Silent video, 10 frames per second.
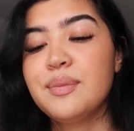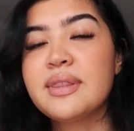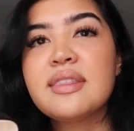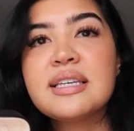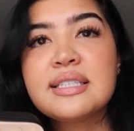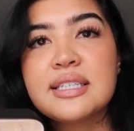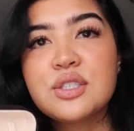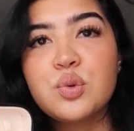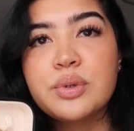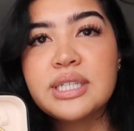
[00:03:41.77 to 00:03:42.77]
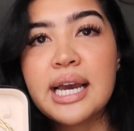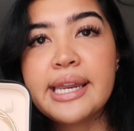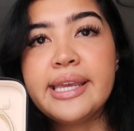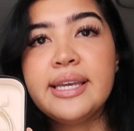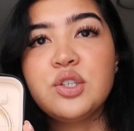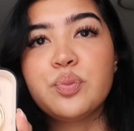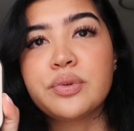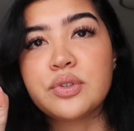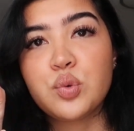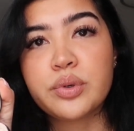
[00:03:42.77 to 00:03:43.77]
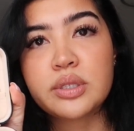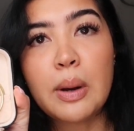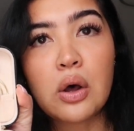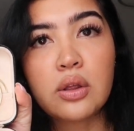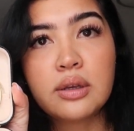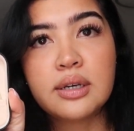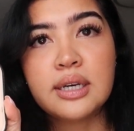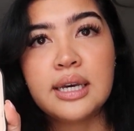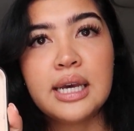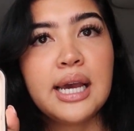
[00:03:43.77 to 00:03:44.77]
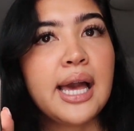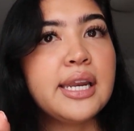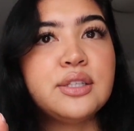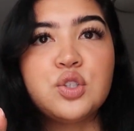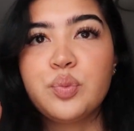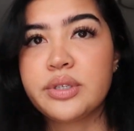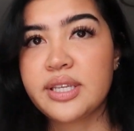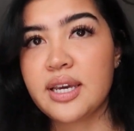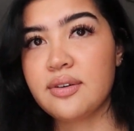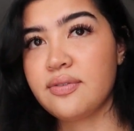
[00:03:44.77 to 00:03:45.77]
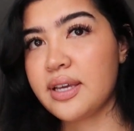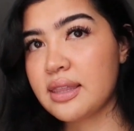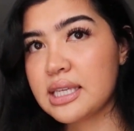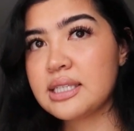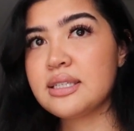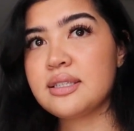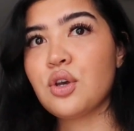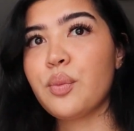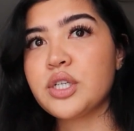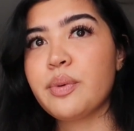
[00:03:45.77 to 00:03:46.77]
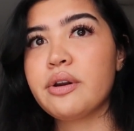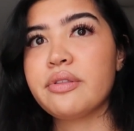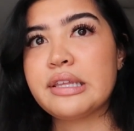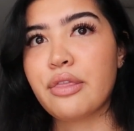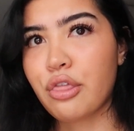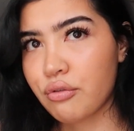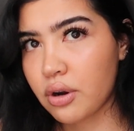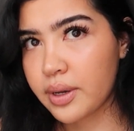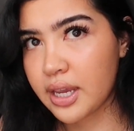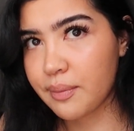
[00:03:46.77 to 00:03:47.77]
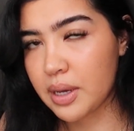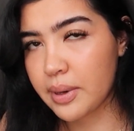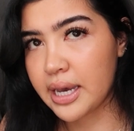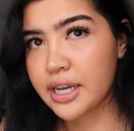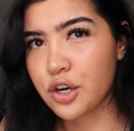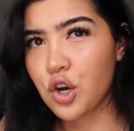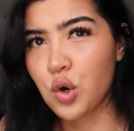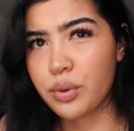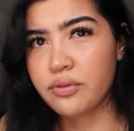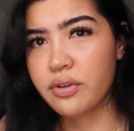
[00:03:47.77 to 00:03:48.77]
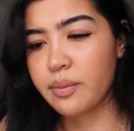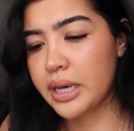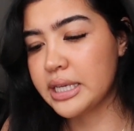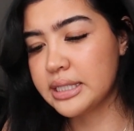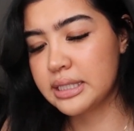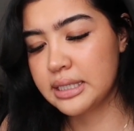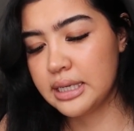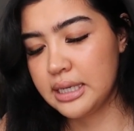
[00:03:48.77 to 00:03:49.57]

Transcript: But this is super tiny, super, super small and it's super safe. Like this is so much better than throwing it in my bag and hoping for the best.